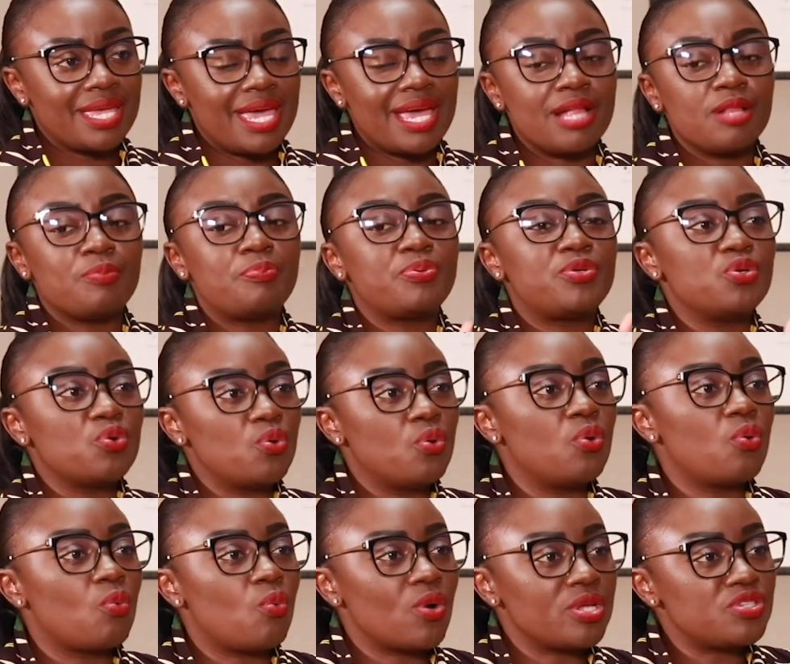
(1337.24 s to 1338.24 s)
help
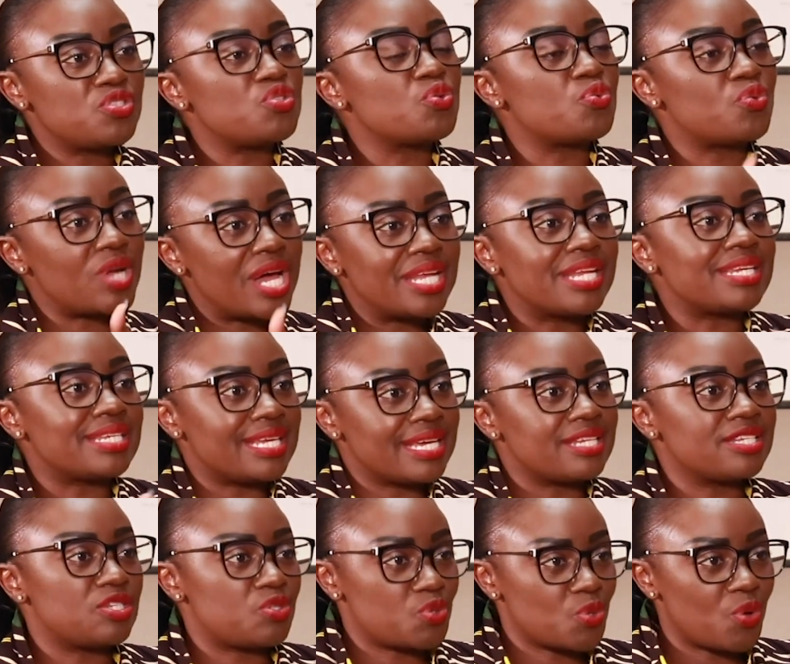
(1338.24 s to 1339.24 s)
you once you run and get
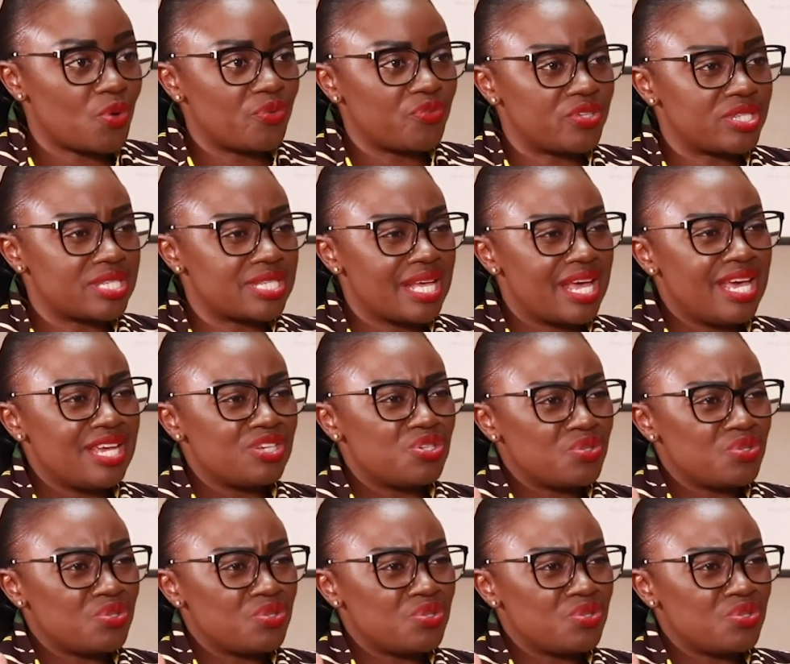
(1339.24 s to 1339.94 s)
into office.